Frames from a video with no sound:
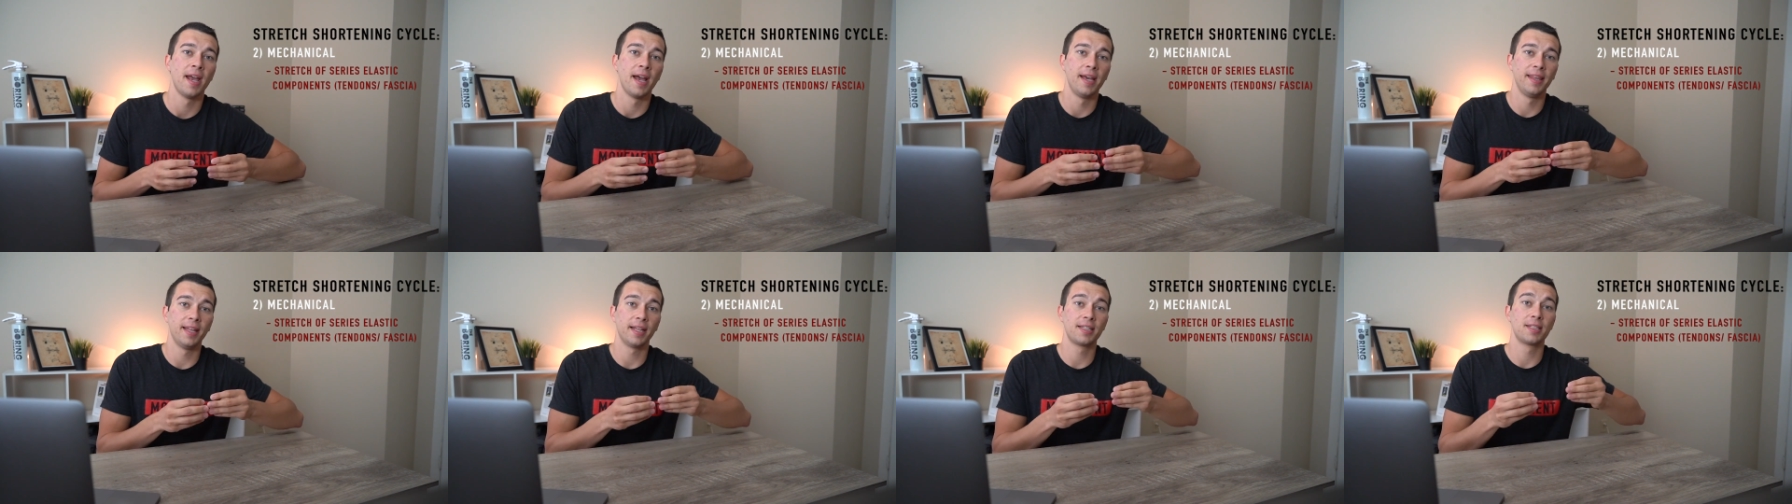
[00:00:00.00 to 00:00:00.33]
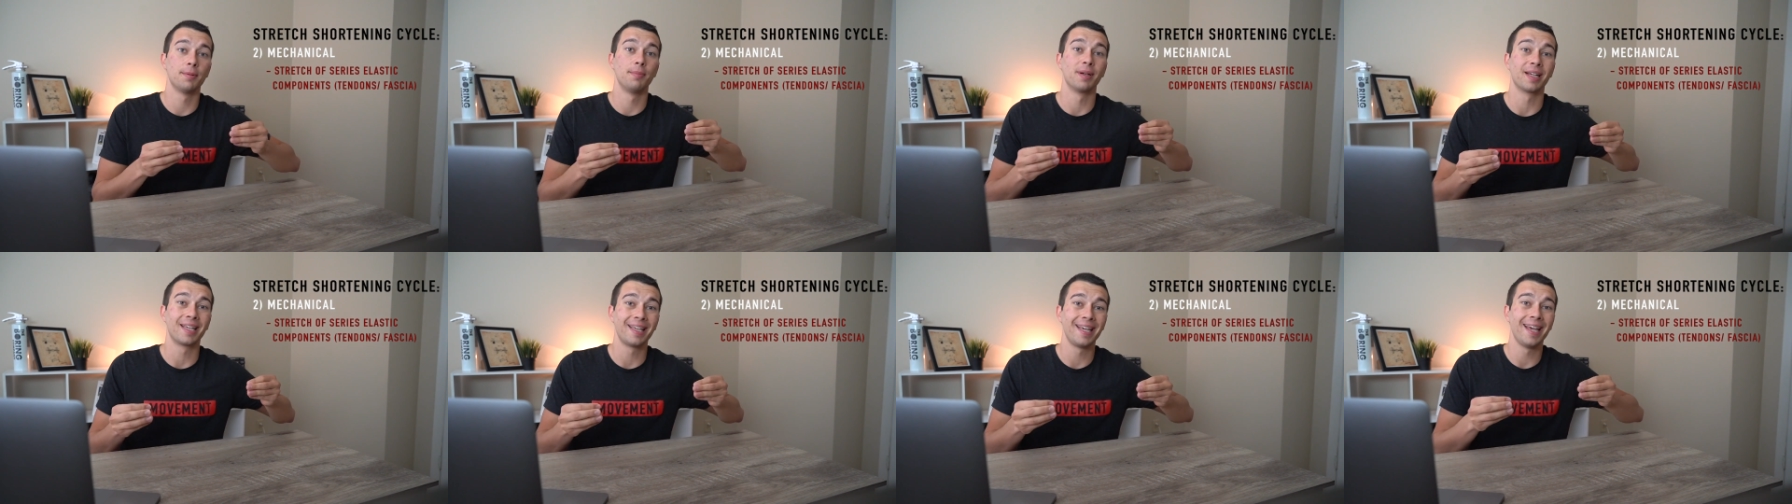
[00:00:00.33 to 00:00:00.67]
And
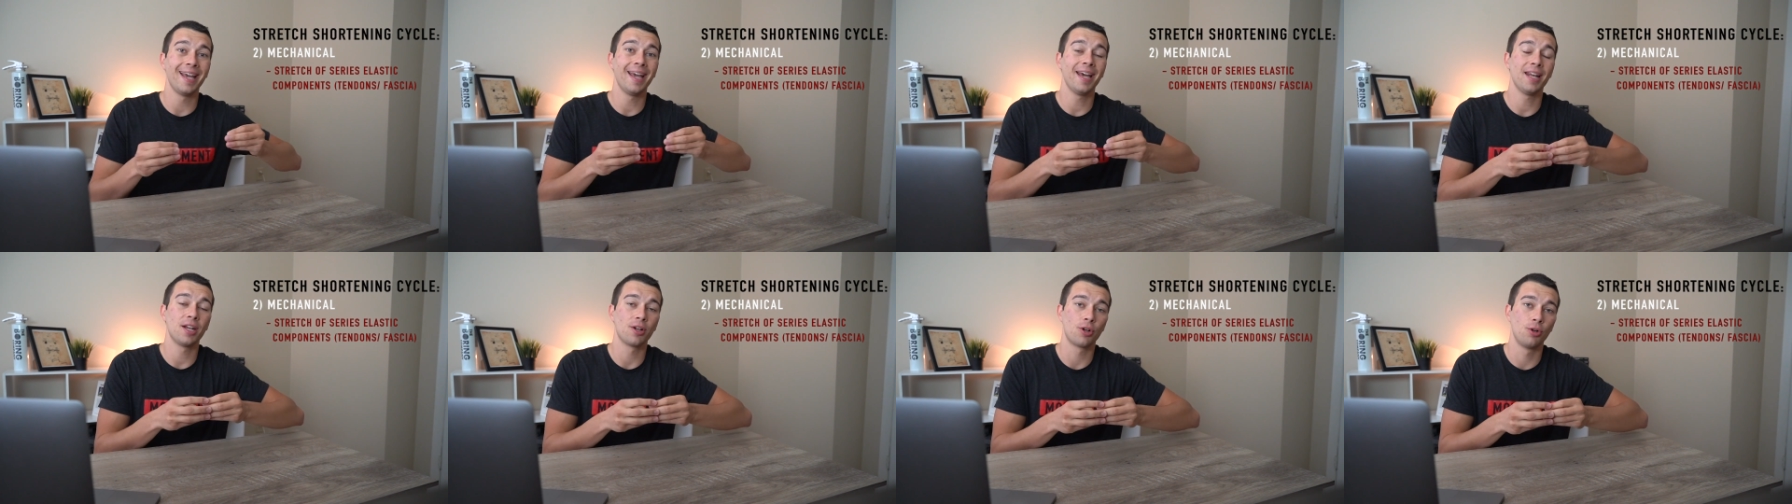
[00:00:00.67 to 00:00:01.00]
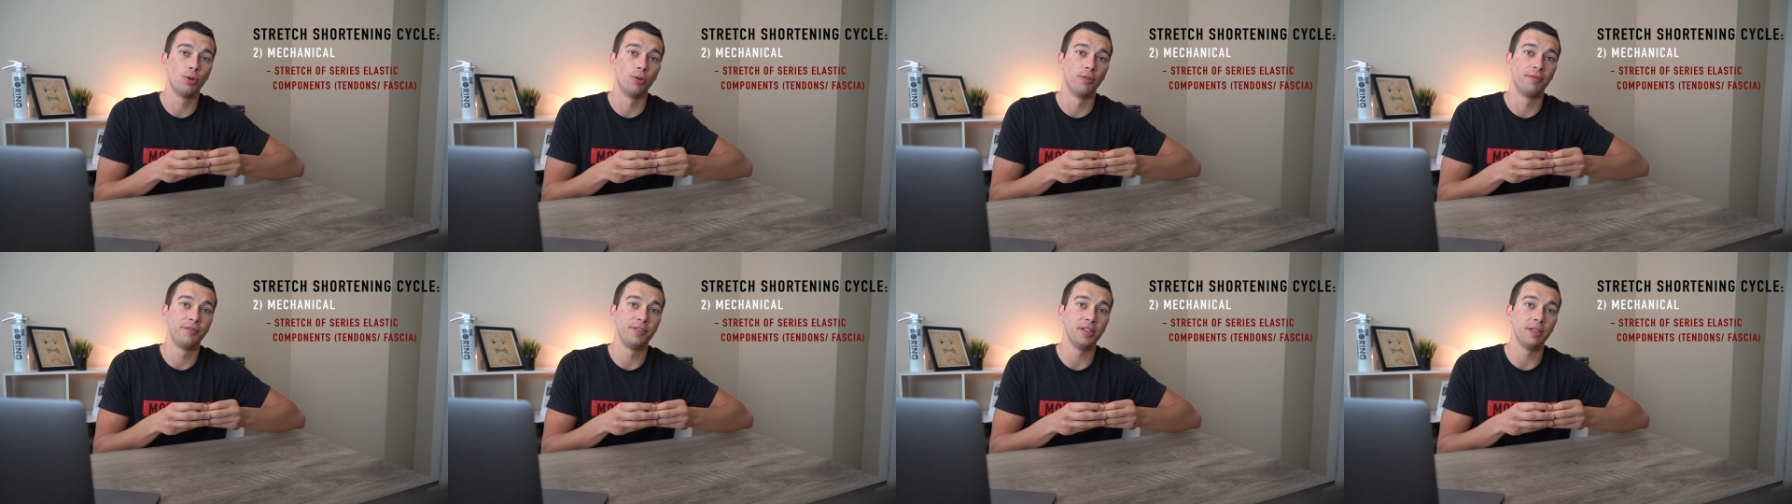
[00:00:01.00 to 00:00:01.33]
that's a
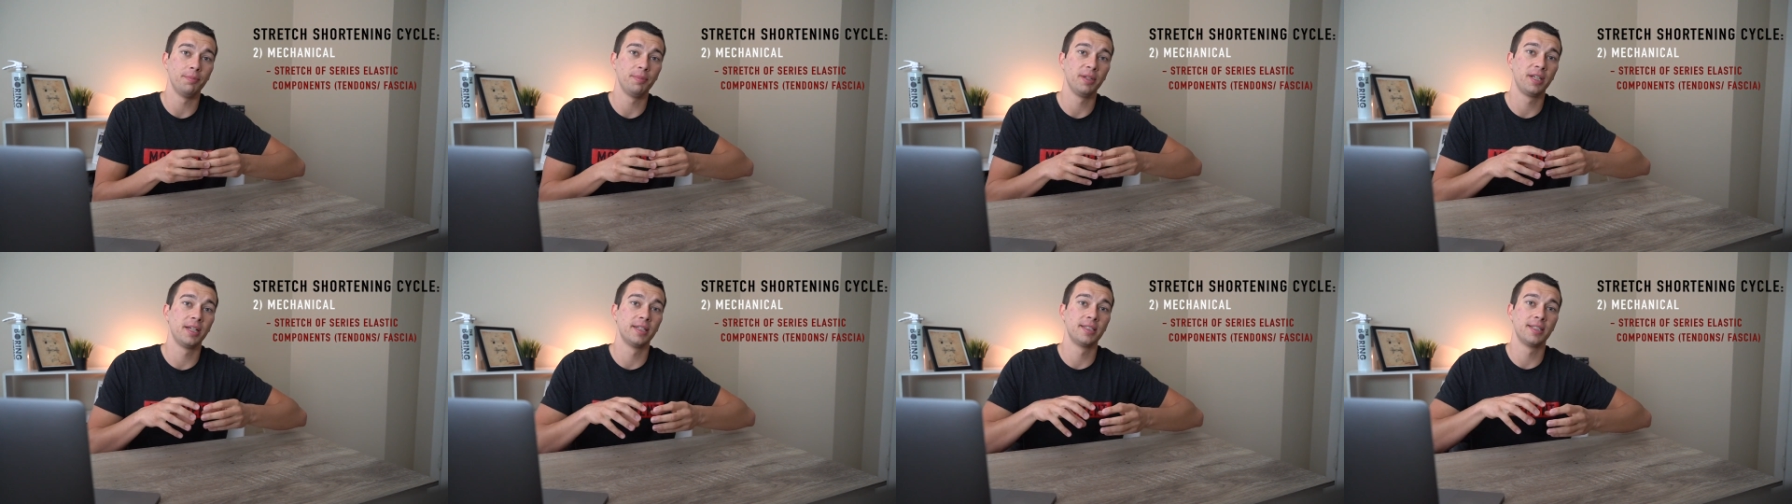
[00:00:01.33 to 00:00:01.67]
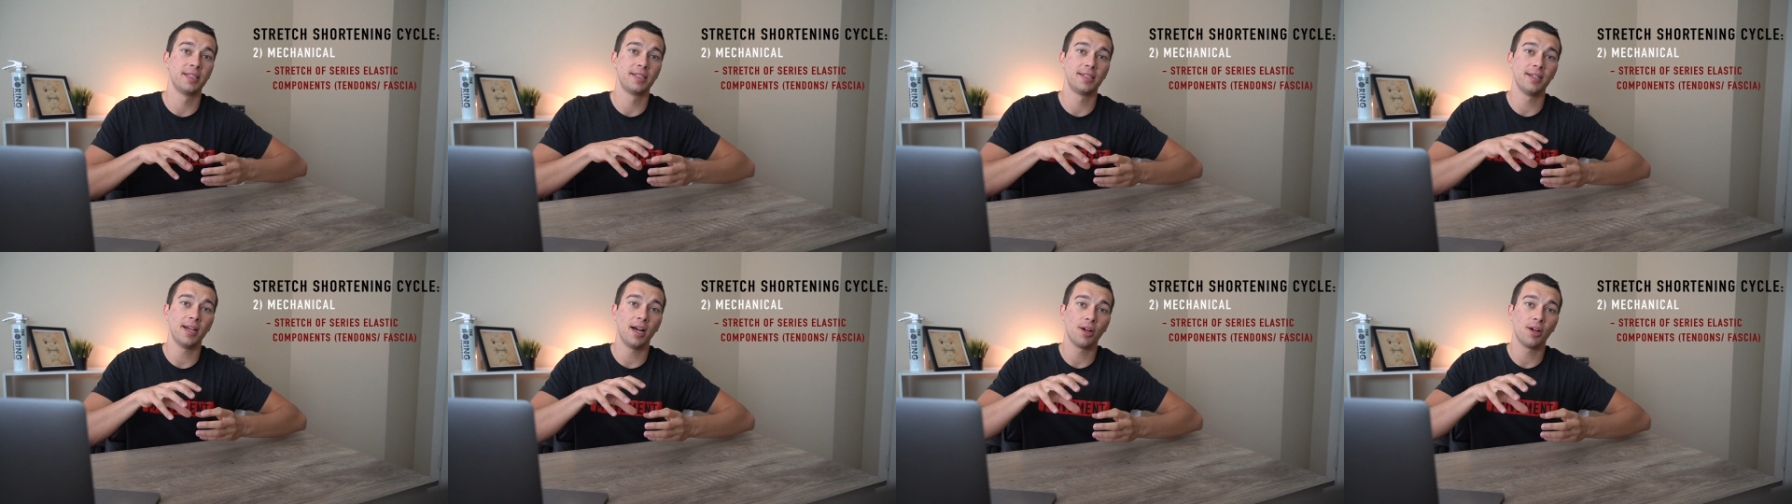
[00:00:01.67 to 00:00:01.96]
mechanical feat because it's